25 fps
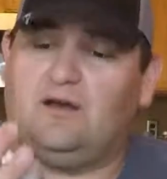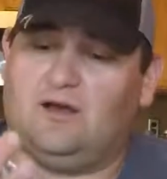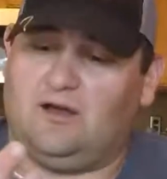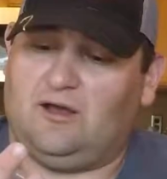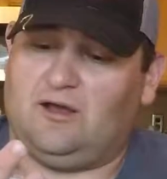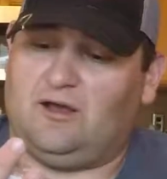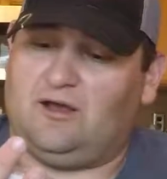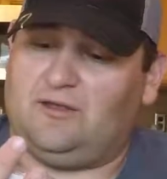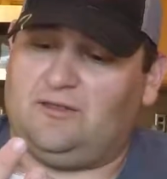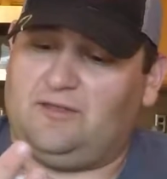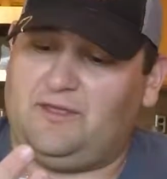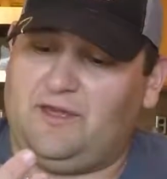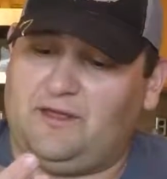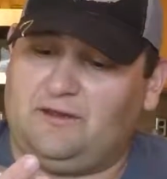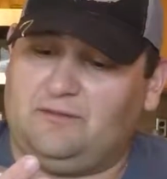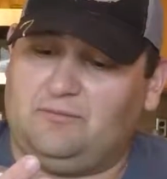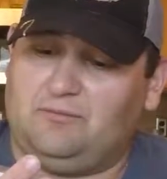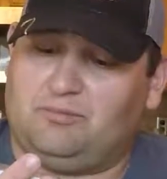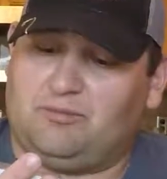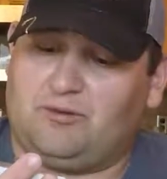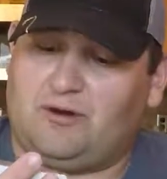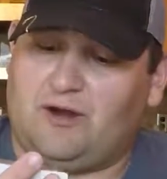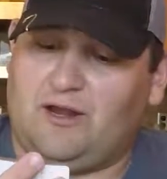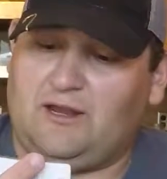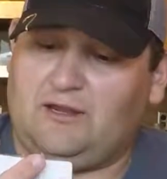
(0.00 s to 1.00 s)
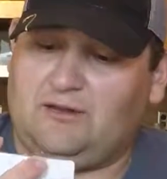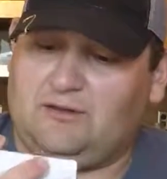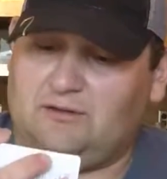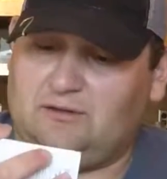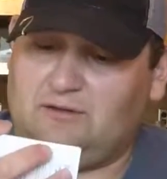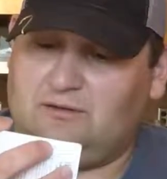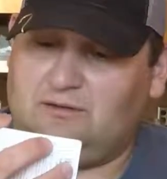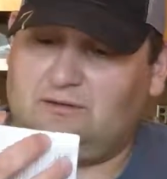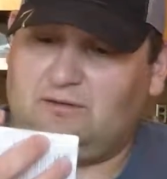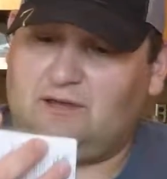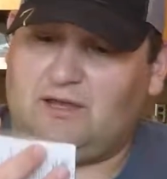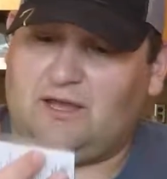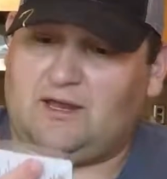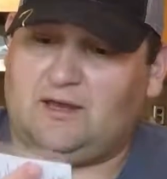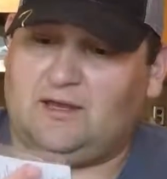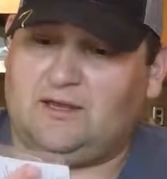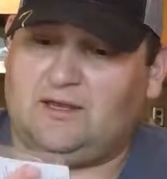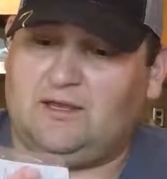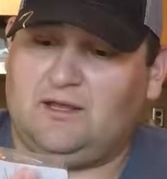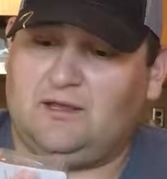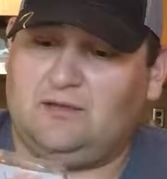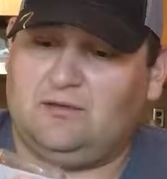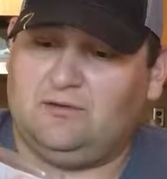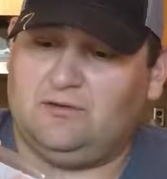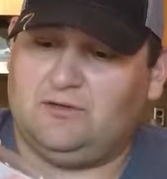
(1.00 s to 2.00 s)
That bright kind
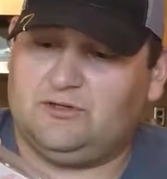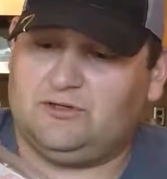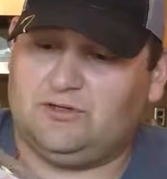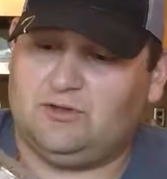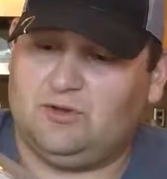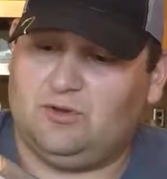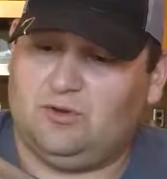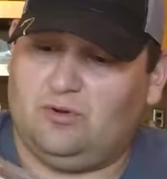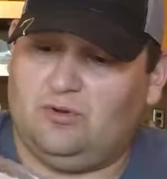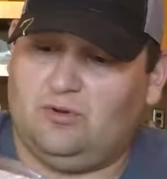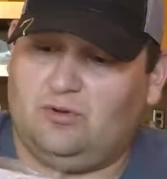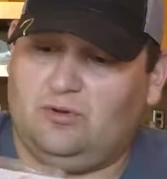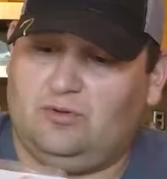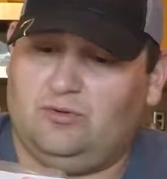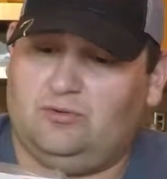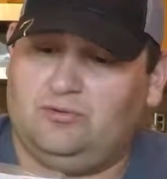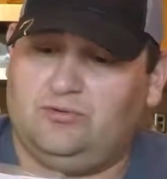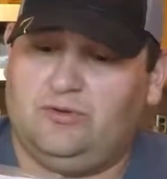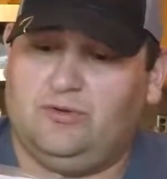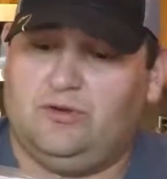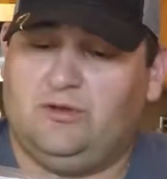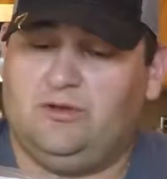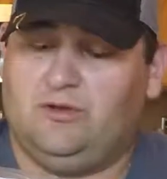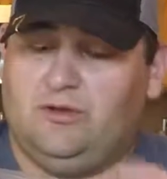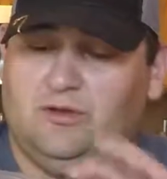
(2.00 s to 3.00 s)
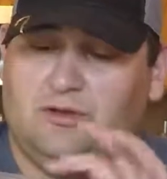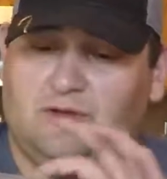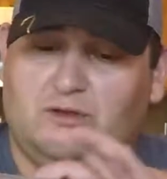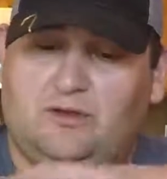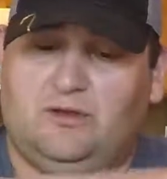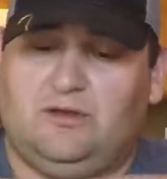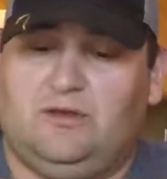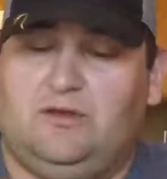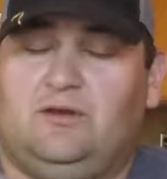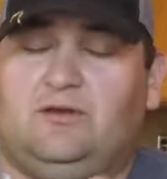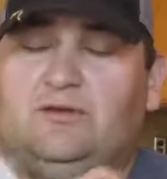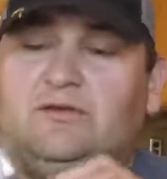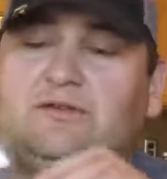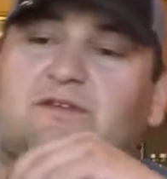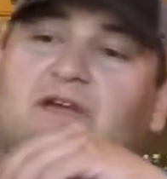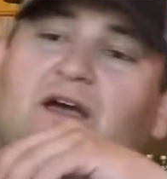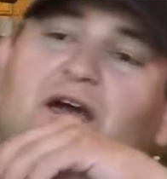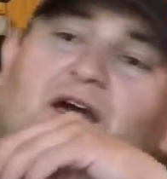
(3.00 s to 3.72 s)
of yellowish gold, you know, it's